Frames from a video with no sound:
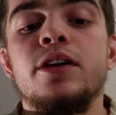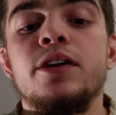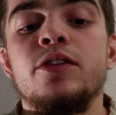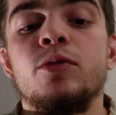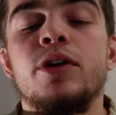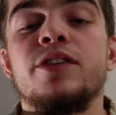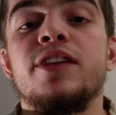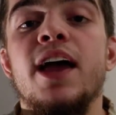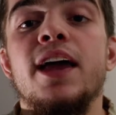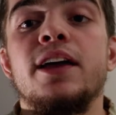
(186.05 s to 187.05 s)
is where it's
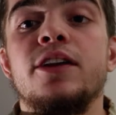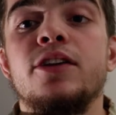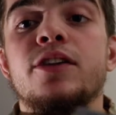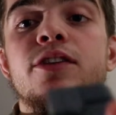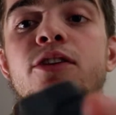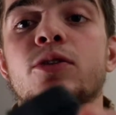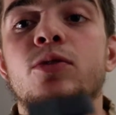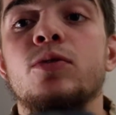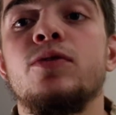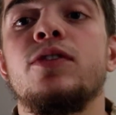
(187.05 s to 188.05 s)
at, and it doesn't
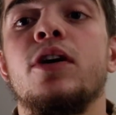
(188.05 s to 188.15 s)
use